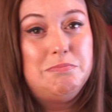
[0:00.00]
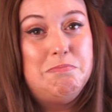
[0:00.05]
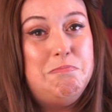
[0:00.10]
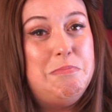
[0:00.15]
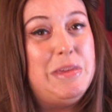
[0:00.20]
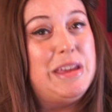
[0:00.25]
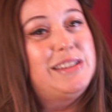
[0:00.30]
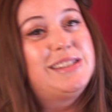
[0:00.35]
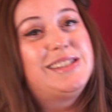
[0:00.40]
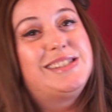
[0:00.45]

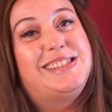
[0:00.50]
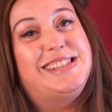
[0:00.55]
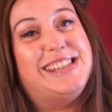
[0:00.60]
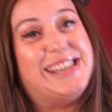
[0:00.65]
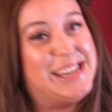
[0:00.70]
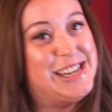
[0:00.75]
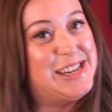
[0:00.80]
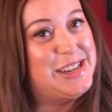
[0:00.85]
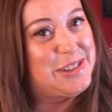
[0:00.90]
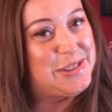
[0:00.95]

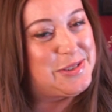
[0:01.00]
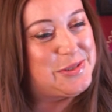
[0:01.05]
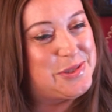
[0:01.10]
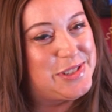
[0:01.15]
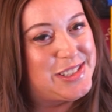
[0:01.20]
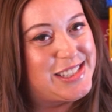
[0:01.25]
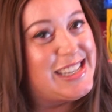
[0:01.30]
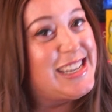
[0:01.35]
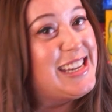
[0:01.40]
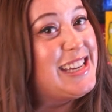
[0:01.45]
Merci,
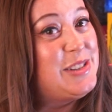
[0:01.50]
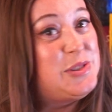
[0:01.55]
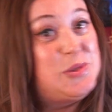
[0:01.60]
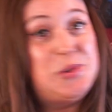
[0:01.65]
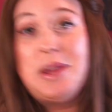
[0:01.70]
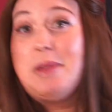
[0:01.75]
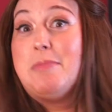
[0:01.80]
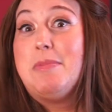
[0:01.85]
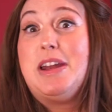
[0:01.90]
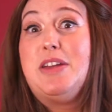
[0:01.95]
Rosie, tu
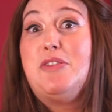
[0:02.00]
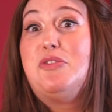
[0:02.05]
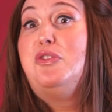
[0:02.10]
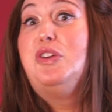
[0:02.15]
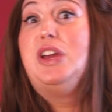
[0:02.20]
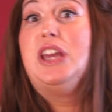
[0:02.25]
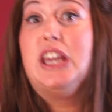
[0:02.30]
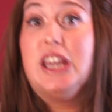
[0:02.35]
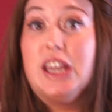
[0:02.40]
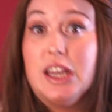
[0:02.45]
es
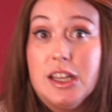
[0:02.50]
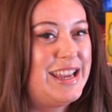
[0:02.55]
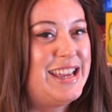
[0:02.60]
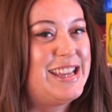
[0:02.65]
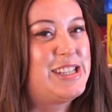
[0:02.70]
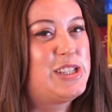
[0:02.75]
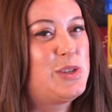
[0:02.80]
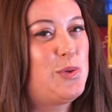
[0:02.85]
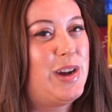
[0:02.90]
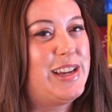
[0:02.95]
magnifique.
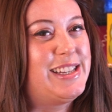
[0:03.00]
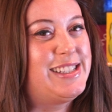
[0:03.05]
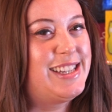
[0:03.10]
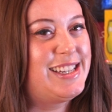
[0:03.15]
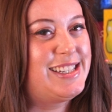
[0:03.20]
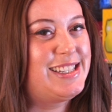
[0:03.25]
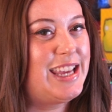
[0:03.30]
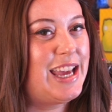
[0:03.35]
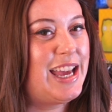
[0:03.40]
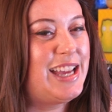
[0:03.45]
So I
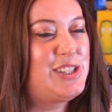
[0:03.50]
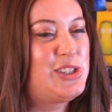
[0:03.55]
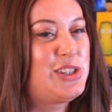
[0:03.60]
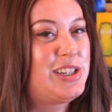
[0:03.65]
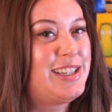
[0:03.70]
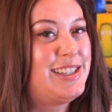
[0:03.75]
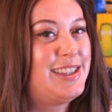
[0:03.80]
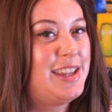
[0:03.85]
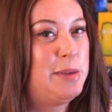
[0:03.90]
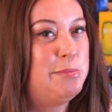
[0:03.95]
did catch
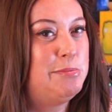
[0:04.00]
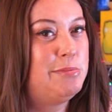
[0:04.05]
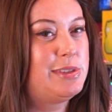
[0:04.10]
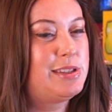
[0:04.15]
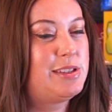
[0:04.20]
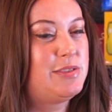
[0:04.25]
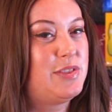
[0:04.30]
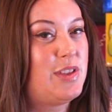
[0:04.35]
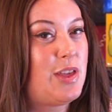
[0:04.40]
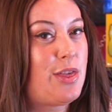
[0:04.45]
a
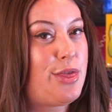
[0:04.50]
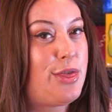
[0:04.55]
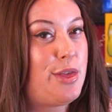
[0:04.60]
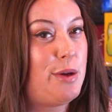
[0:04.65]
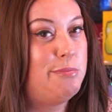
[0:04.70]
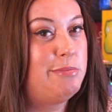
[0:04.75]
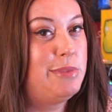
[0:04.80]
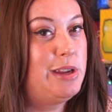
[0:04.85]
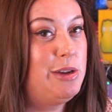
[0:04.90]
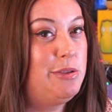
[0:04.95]
glimpse of the
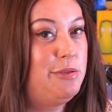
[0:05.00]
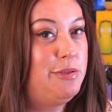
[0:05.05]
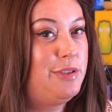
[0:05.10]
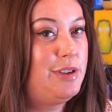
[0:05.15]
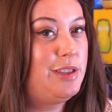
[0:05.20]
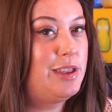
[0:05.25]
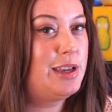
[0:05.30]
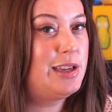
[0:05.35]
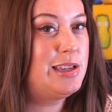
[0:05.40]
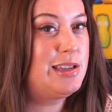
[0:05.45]
thumbnail
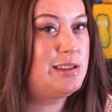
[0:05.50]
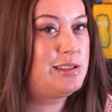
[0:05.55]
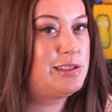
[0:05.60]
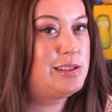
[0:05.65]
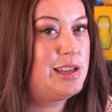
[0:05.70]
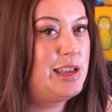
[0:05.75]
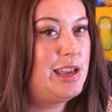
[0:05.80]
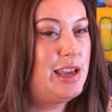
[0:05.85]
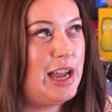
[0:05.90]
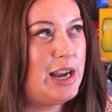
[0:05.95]
for
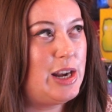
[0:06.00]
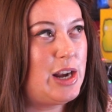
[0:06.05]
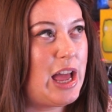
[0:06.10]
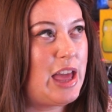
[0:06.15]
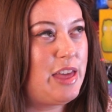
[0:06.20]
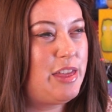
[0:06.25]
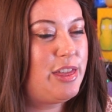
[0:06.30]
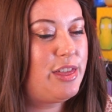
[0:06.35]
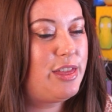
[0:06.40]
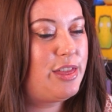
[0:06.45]
this, and I
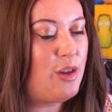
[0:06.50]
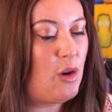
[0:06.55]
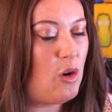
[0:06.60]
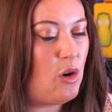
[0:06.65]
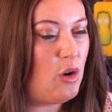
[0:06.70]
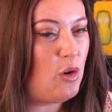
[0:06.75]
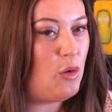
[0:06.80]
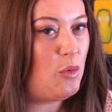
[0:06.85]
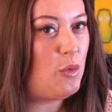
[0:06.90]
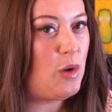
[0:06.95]

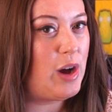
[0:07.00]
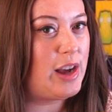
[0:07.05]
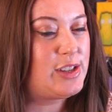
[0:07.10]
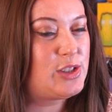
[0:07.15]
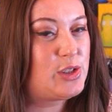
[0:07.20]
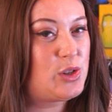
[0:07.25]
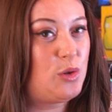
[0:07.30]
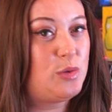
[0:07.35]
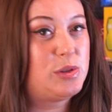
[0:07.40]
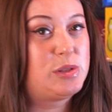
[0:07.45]
thought what I
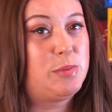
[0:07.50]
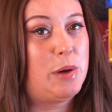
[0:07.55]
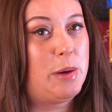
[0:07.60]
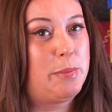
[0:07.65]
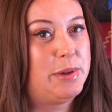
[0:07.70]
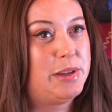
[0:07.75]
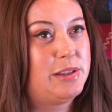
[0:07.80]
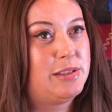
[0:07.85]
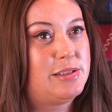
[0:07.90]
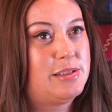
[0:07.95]
saw was
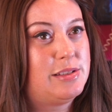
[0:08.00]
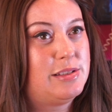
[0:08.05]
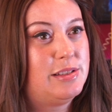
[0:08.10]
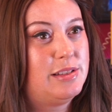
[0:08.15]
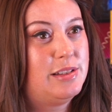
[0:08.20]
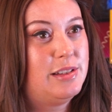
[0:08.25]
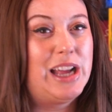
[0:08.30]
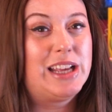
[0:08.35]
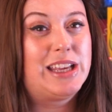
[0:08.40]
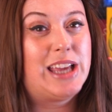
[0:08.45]
puppets.
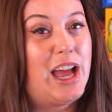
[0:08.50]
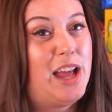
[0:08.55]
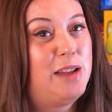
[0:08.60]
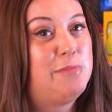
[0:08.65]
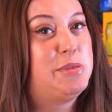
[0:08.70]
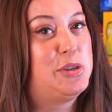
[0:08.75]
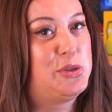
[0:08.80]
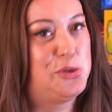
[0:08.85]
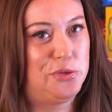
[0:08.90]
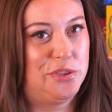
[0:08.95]
I
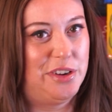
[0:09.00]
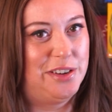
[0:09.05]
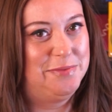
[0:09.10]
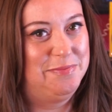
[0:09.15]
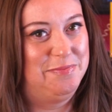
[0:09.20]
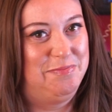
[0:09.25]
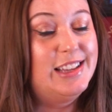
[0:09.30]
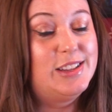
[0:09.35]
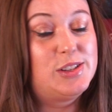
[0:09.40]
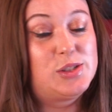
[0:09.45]
can't be sure.
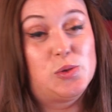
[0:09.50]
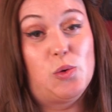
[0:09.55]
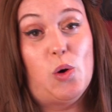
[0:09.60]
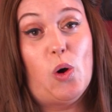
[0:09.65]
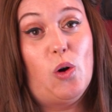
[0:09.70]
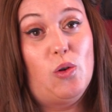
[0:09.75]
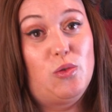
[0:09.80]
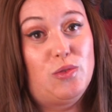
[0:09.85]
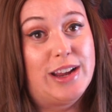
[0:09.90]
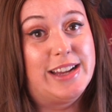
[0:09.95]
So
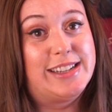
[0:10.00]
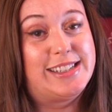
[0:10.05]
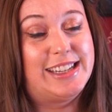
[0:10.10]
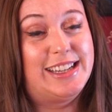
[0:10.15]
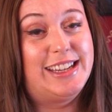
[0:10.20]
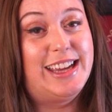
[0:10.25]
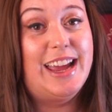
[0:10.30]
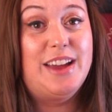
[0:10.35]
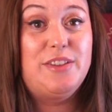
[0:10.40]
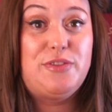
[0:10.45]

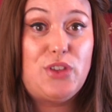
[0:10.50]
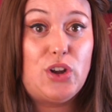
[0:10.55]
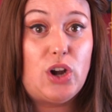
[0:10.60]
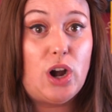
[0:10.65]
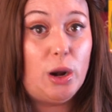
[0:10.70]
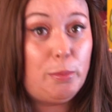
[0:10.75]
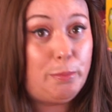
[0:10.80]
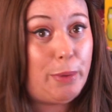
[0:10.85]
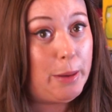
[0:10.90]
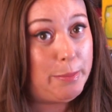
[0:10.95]
already, if there
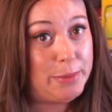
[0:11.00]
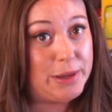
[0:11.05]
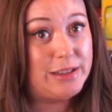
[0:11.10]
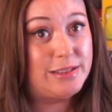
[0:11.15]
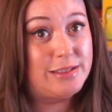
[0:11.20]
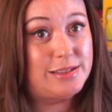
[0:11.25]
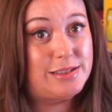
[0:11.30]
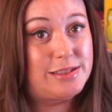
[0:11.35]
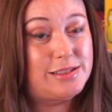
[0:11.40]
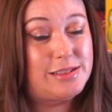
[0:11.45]
are
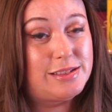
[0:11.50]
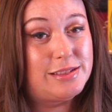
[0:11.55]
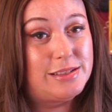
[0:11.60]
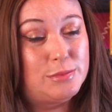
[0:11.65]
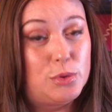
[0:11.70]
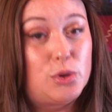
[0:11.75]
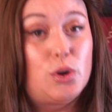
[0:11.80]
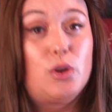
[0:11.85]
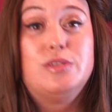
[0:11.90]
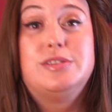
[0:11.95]
puppets,
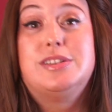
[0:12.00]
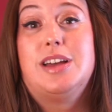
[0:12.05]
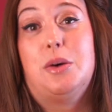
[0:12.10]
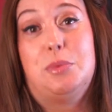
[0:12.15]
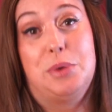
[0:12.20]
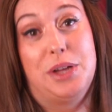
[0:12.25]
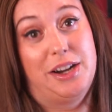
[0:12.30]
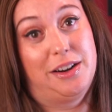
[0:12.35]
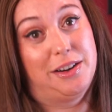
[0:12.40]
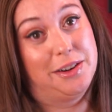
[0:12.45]
we're on to a
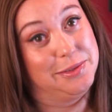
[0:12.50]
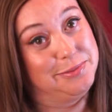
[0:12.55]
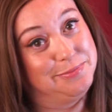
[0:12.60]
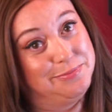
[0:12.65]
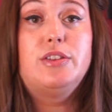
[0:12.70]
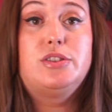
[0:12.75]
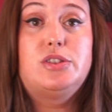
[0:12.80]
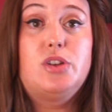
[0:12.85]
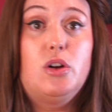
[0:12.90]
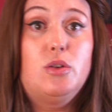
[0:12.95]
winner.
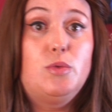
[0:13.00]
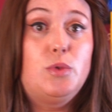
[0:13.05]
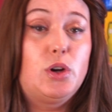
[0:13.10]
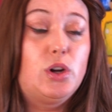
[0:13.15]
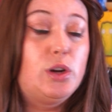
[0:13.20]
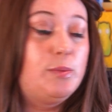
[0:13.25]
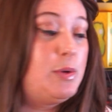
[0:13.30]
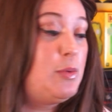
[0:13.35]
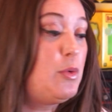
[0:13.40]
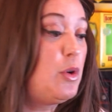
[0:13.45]
The song we're
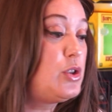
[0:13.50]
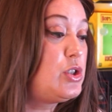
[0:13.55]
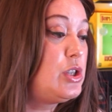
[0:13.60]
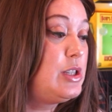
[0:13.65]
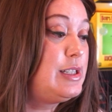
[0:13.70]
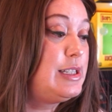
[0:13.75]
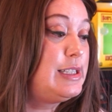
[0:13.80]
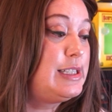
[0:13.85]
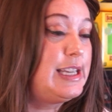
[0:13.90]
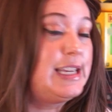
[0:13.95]
going to be
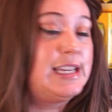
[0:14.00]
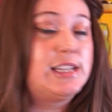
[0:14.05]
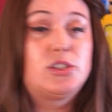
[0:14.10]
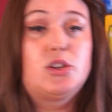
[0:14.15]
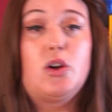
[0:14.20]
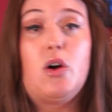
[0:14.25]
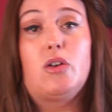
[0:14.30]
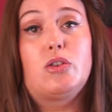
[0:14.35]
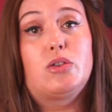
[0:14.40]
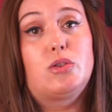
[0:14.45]
watching today is
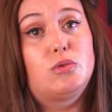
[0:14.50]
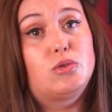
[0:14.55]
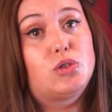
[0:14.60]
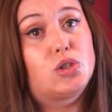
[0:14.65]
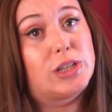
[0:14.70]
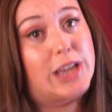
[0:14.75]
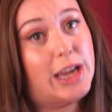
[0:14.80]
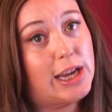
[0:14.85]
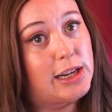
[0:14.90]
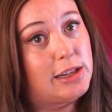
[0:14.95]

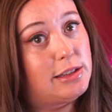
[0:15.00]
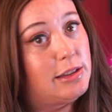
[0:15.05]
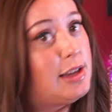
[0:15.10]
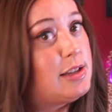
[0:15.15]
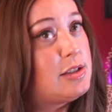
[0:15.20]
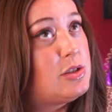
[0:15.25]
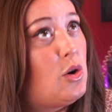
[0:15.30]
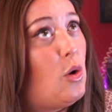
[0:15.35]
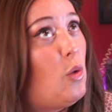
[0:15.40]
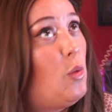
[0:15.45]
Cockroach King.
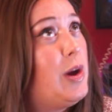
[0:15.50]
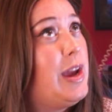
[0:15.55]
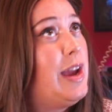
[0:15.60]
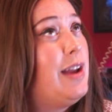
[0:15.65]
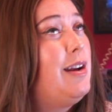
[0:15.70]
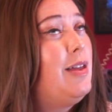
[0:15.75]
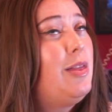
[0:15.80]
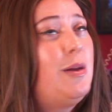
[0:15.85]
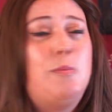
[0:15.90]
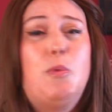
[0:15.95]
Let's not wait
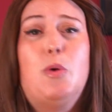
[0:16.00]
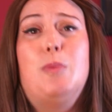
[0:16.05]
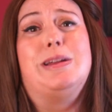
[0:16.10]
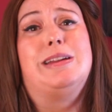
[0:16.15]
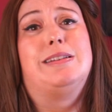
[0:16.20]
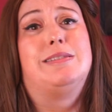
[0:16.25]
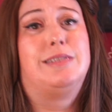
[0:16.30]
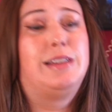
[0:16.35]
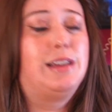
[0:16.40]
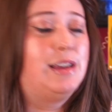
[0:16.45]
another
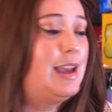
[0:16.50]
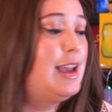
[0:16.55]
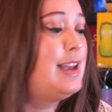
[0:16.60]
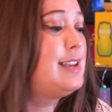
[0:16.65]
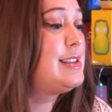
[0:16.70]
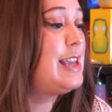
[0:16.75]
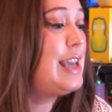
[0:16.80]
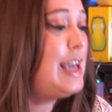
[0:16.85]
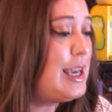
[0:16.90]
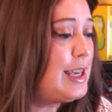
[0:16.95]
moment.
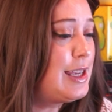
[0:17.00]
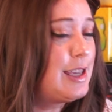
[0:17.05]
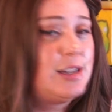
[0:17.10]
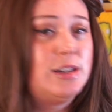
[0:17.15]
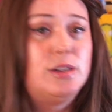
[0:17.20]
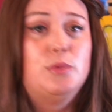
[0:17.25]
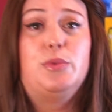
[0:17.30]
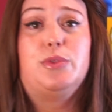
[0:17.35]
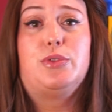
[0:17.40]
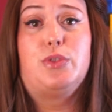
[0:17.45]
It's
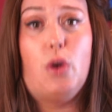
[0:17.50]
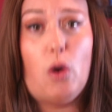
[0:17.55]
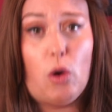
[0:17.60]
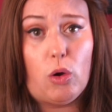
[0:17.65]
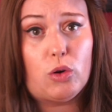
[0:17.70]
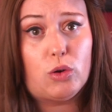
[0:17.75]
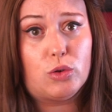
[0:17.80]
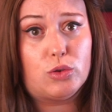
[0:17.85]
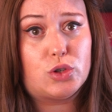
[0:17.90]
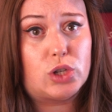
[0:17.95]
HAKEN with
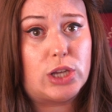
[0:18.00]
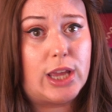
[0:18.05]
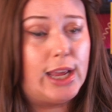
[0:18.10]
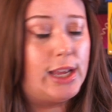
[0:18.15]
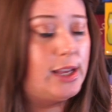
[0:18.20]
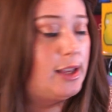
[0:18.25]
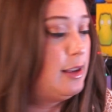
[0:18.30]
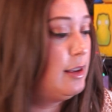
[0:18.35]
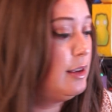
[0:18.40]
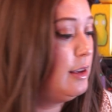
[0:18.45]
Cockroach King.